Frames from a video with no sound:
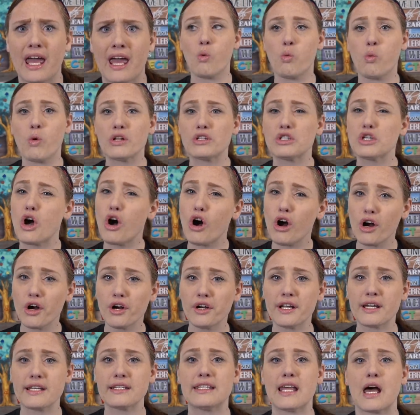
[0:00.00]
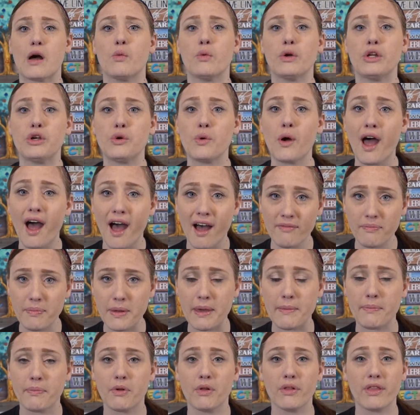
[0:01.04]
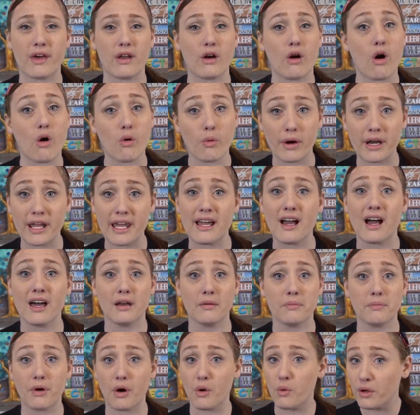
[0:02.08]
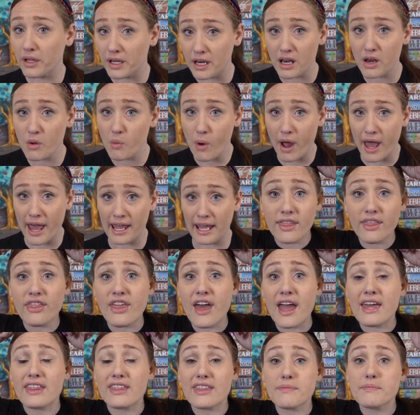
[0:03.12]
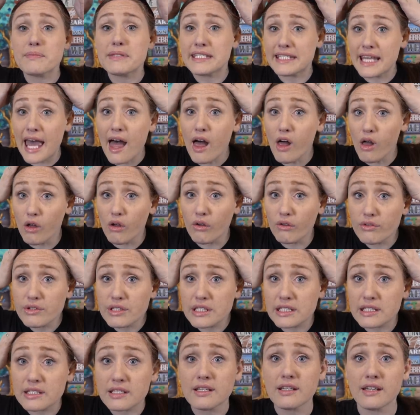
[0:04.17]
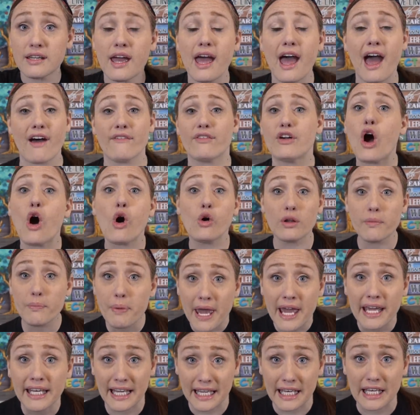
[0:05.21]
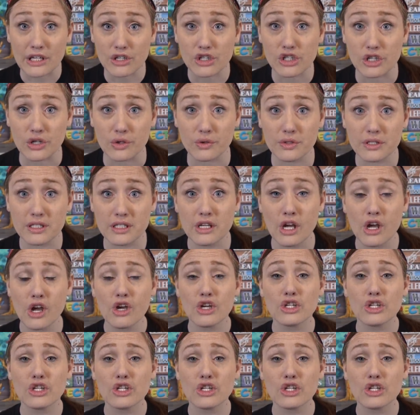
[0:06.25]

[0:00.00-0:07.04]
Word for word: What's hard is that when you have people that are already kind of broken in a way, they themselves have codependent issues.